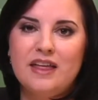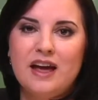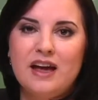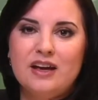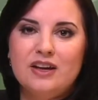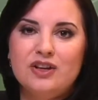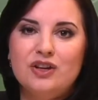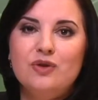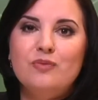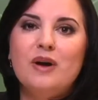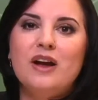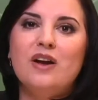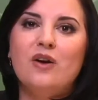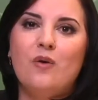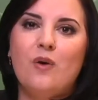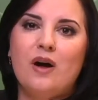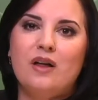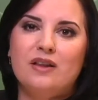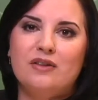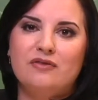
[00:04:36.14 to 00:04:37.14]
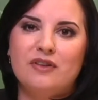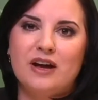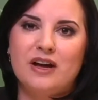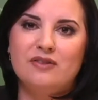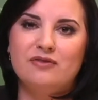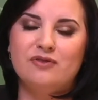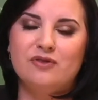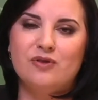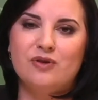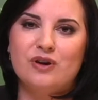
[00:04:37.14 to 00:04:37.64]
then you might
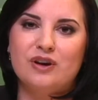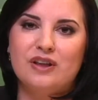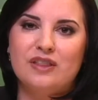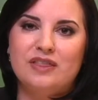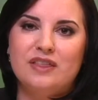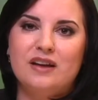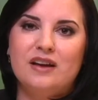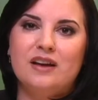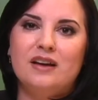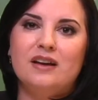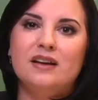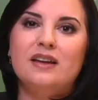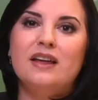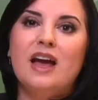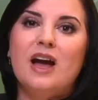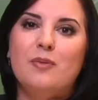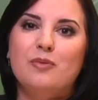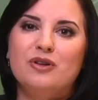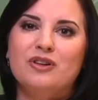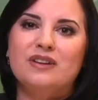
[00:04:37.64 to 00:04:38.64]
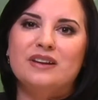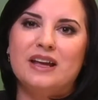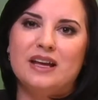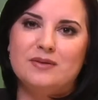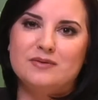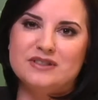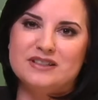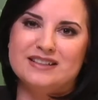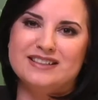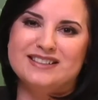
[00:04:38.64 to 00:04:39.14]
qualify for the capital
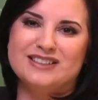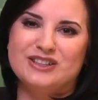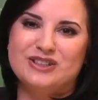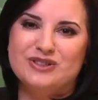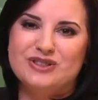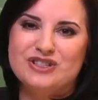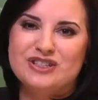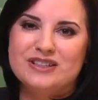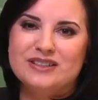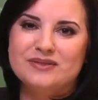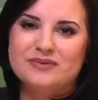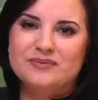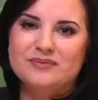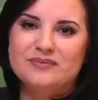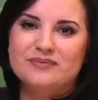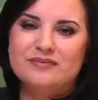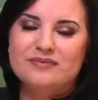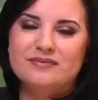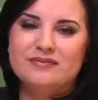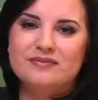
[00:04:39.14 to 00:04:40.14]
gains exclusion.